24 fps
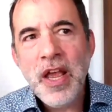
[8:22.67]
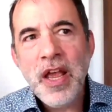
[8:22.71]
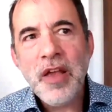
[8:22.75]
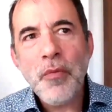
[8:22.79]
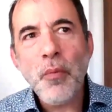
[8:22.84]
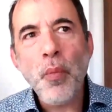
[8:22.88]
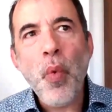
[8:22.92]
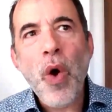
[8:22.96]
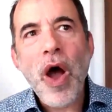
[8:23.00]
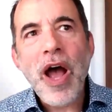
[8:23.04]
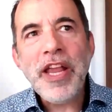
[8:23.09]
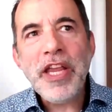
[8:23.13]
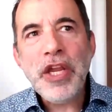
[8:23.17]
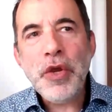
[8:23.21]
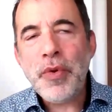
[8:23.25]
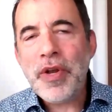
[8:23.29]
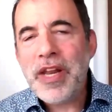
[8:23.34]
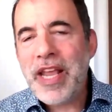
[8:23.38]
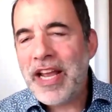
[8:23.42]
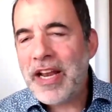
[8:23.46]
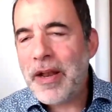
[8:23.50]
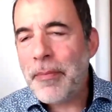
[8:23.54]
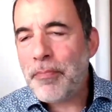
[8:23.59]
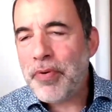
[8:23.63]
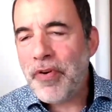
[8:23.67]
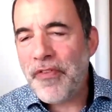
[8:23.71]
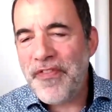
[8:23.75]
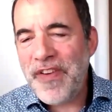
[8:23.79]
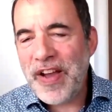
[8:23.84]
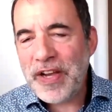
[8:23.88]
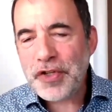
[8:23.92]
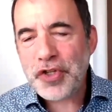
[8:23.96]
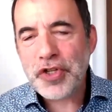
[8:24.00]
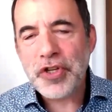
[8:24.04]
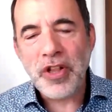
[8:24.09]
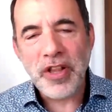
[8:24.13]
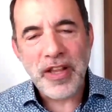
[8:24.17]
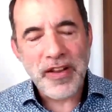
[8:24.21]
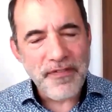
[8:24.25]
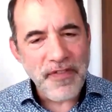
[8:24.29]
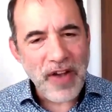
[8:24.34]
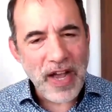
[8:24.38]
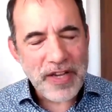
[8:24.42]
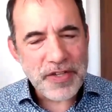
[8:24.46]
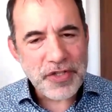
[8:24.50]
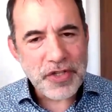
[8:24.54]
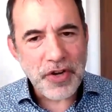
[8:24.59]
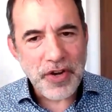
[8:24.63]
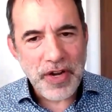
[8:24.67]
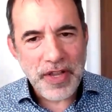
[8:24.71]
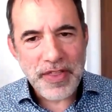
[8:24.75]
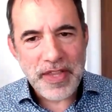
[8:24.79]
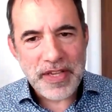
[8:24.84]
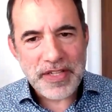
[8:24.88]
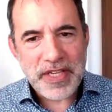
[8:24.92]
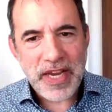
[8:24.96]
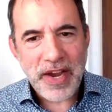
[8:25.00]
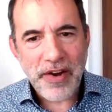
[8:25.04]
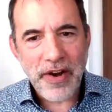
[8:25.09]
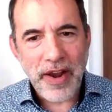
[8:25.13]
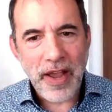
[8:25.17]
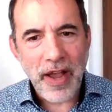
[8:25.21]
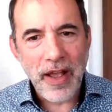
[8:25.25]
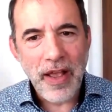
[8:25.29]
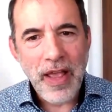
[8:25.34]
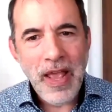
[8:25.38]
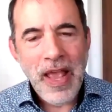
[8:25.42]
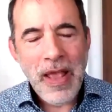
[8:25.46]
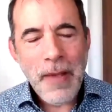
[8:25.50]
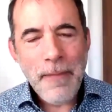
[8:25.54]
why you would get a professional advisor in this area,